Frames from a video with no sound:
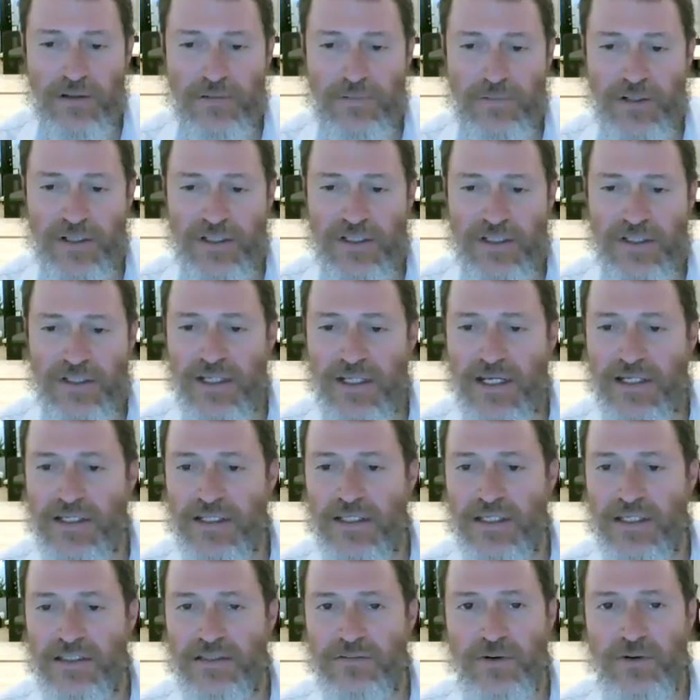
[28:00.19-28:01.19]
But it says
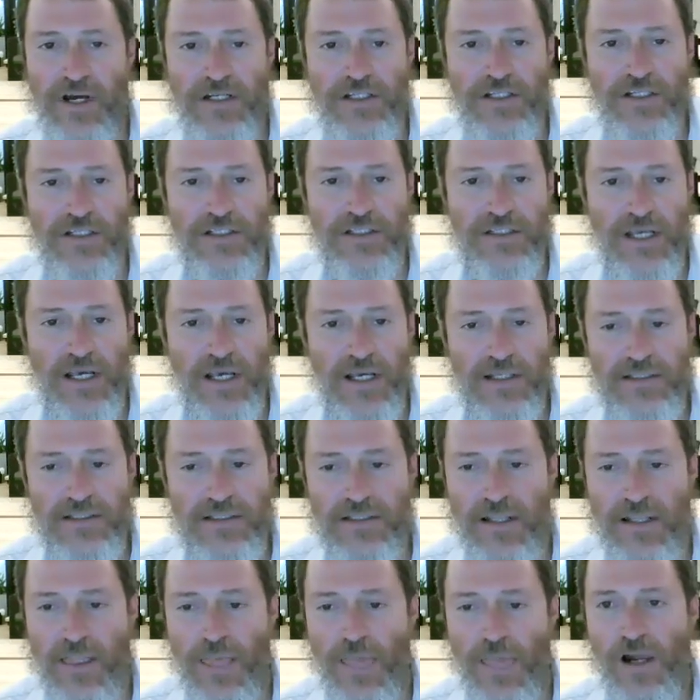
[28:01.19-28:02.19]
like this. Rashi
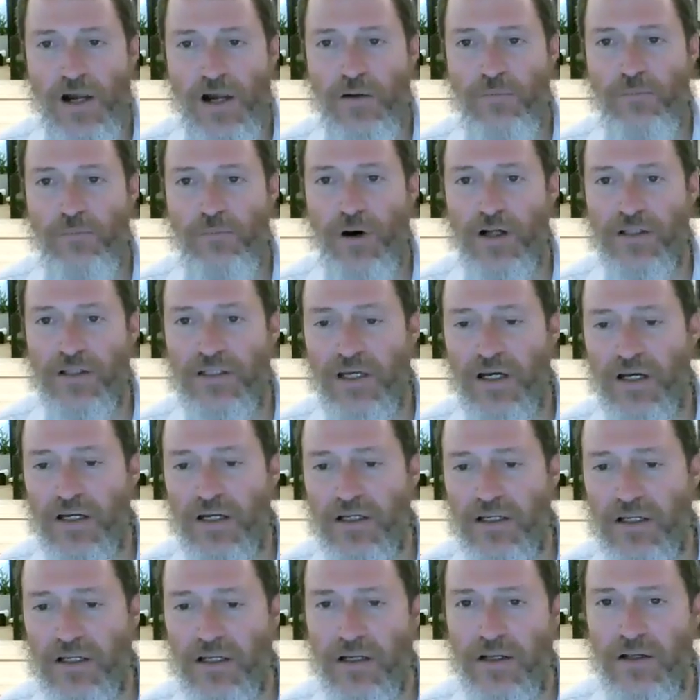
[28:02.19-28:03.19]
says,
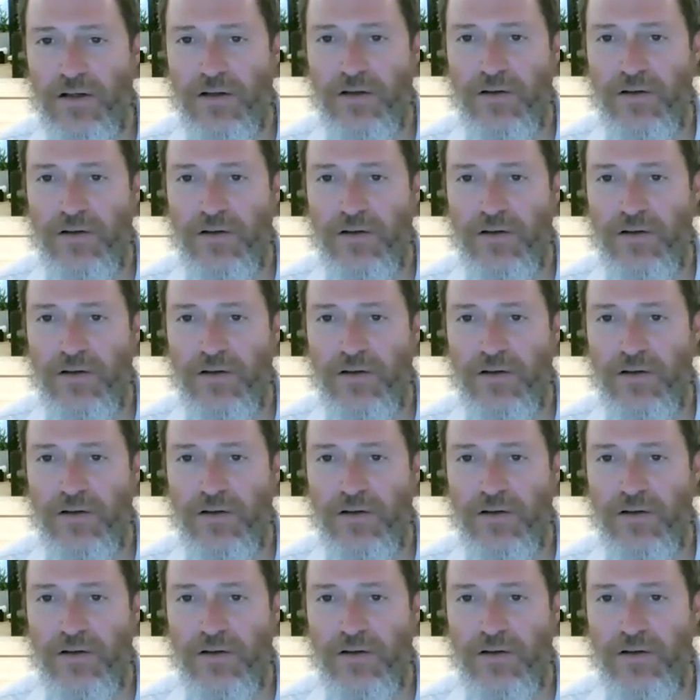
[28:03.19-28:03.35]
"Batach."